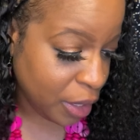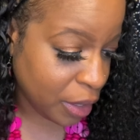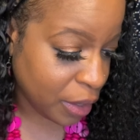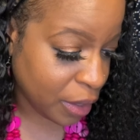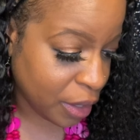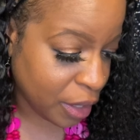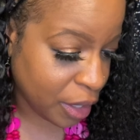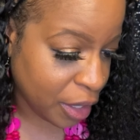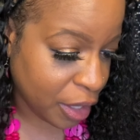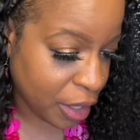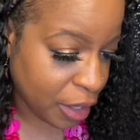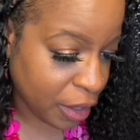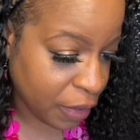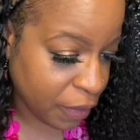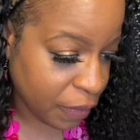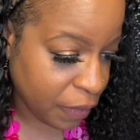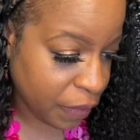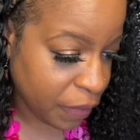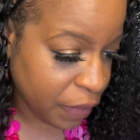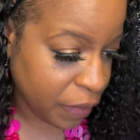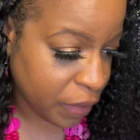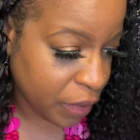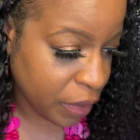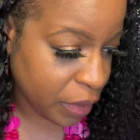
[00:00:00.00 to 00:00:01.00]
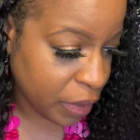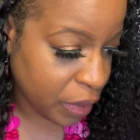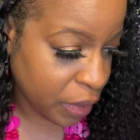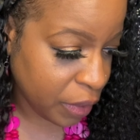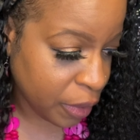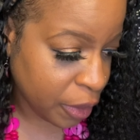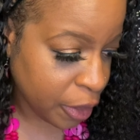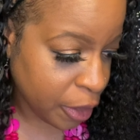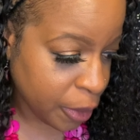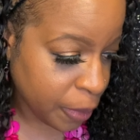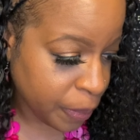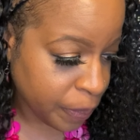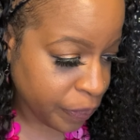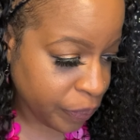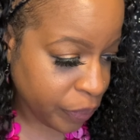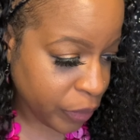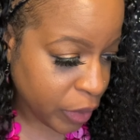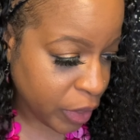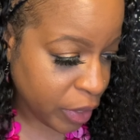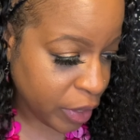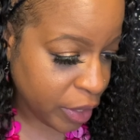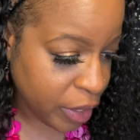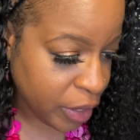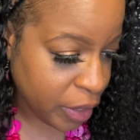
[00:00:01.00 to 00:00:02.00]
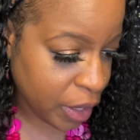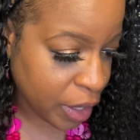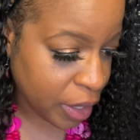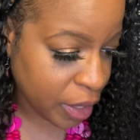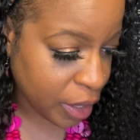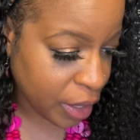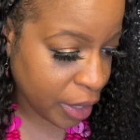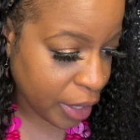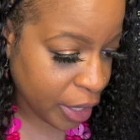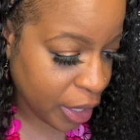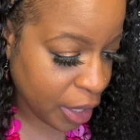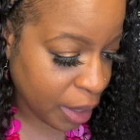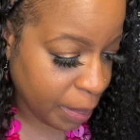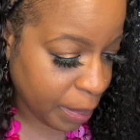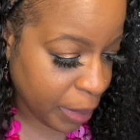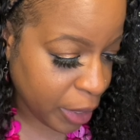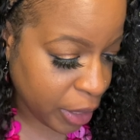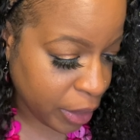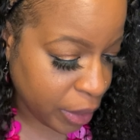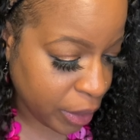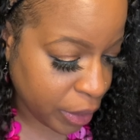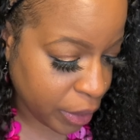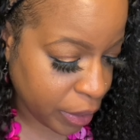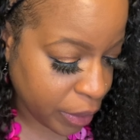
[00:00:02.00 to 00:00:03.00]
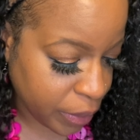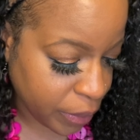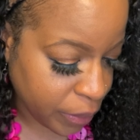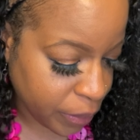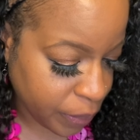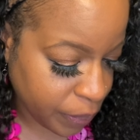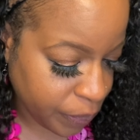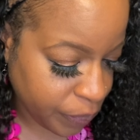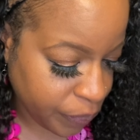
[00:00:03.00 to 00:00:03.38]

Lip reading: off. Because they call it like a bundle.